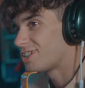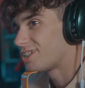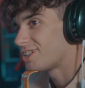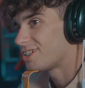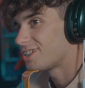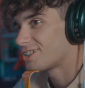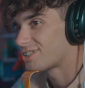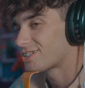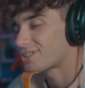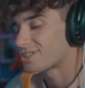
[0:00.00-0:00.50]

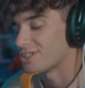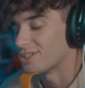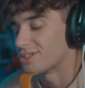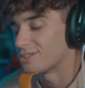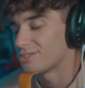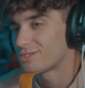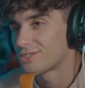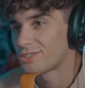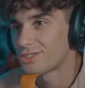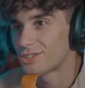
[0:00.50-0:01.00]
It's tough.
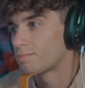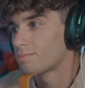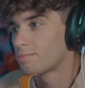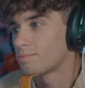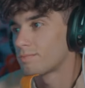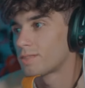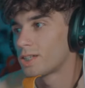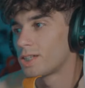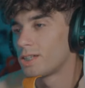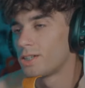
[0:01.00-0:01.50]

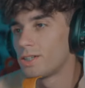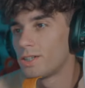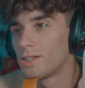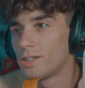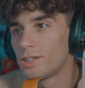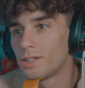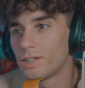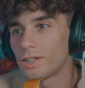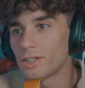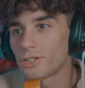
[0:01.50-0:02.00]

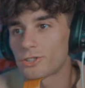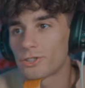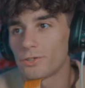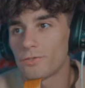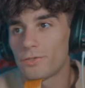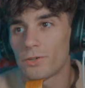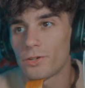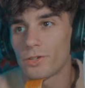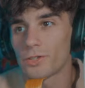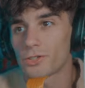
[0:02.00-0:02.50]
Yeah, so
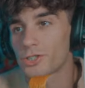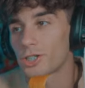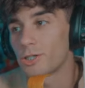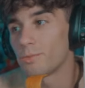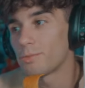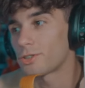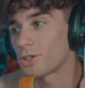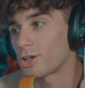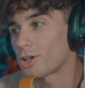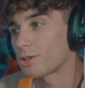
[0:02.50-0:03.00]
far the
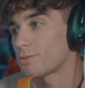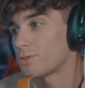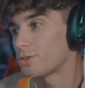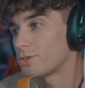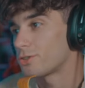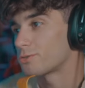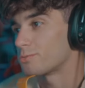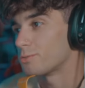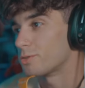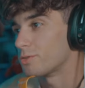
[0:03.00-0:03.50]
cinematography of this
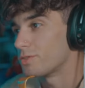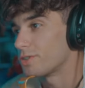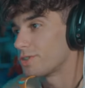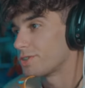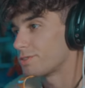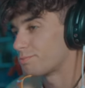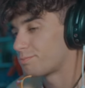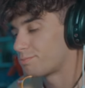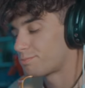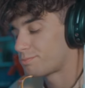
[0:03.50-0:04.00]
movie,
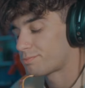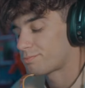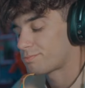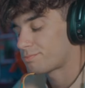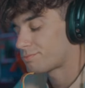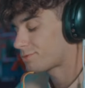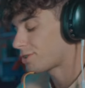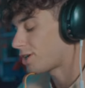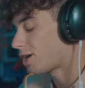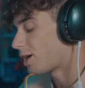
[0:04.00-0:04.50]

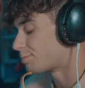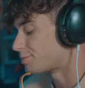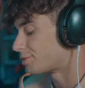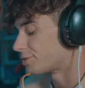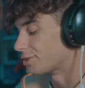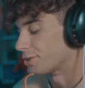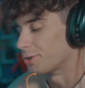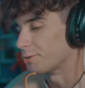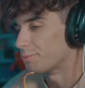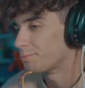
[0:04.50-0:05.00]
top
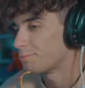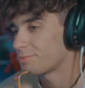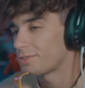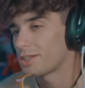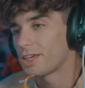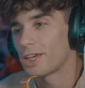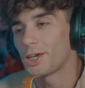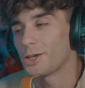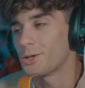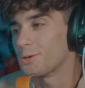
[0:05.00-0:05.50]
tier,
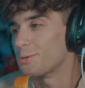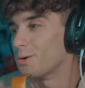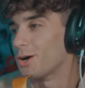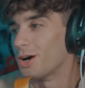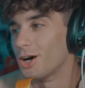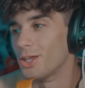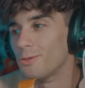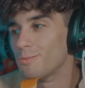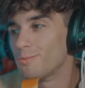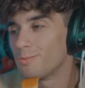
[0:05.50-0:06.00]

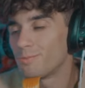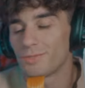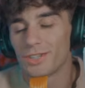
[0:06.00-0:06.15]
A1.